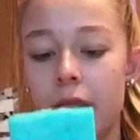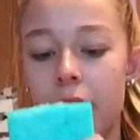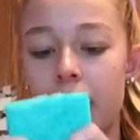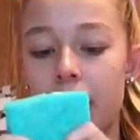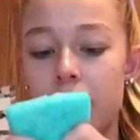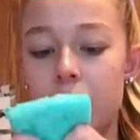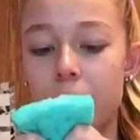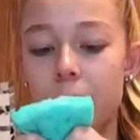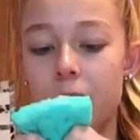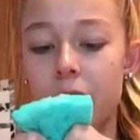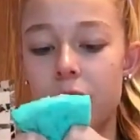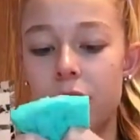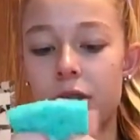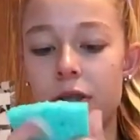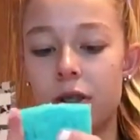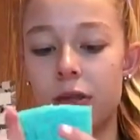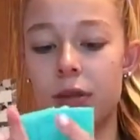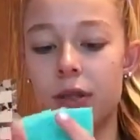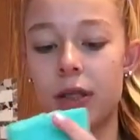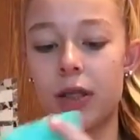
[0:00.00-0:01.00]
as much,
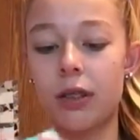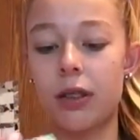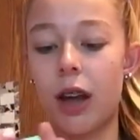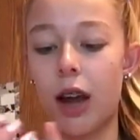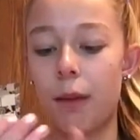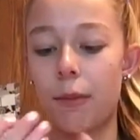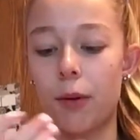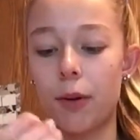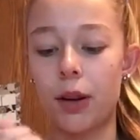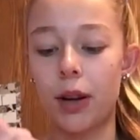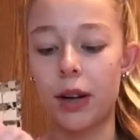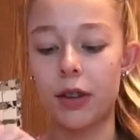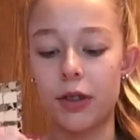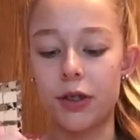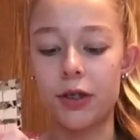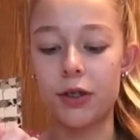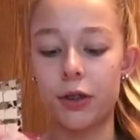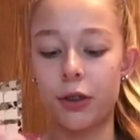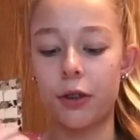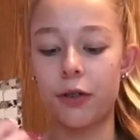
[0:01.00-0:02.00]
so it's a lot more on the
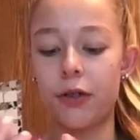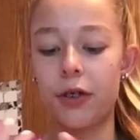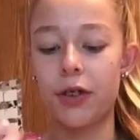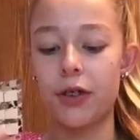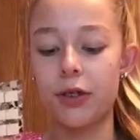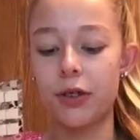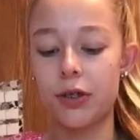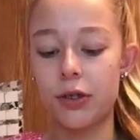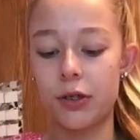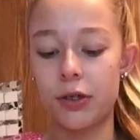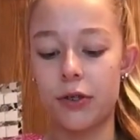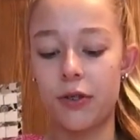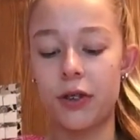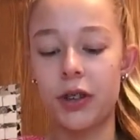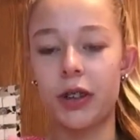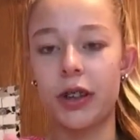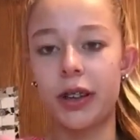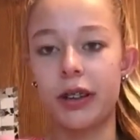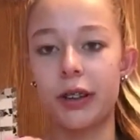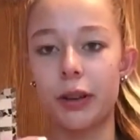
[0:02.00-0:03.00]
surface, so you
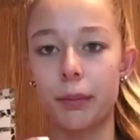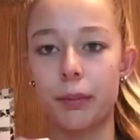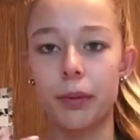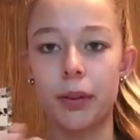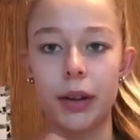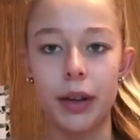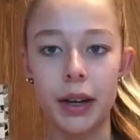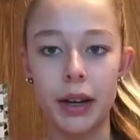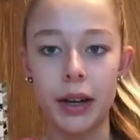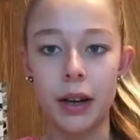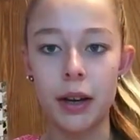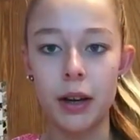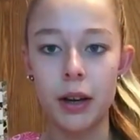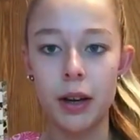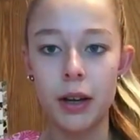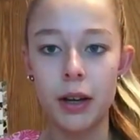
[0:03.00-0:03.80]
feel like you're playing